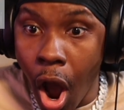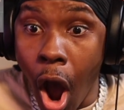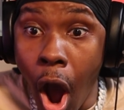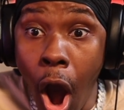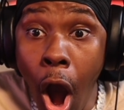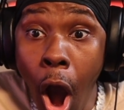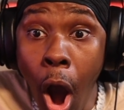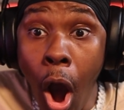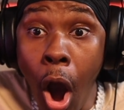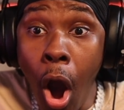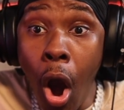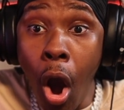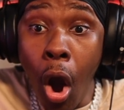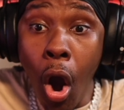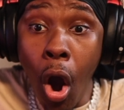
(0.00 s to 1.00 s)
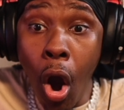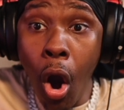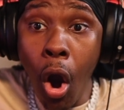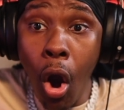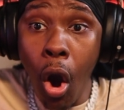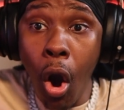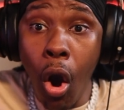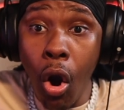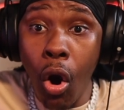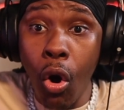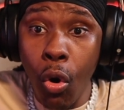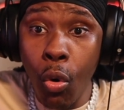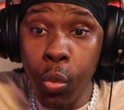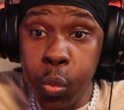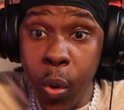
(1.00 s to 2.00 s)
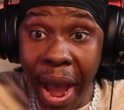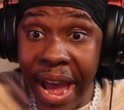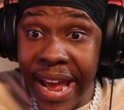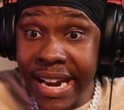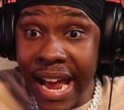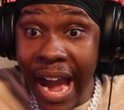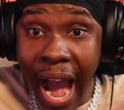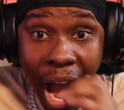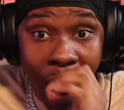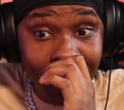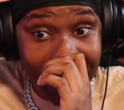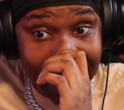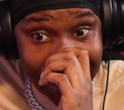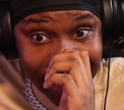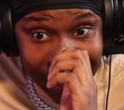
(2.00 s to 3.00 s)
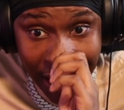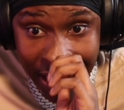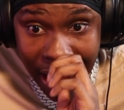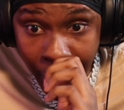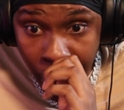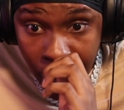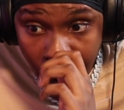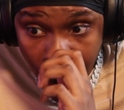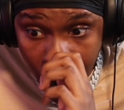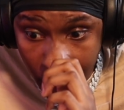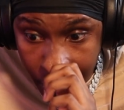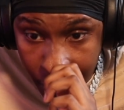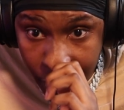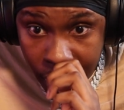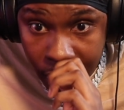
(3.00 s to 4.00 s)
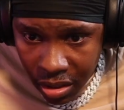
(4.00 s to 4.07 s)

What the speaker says: Oh! When? How did he set that one up?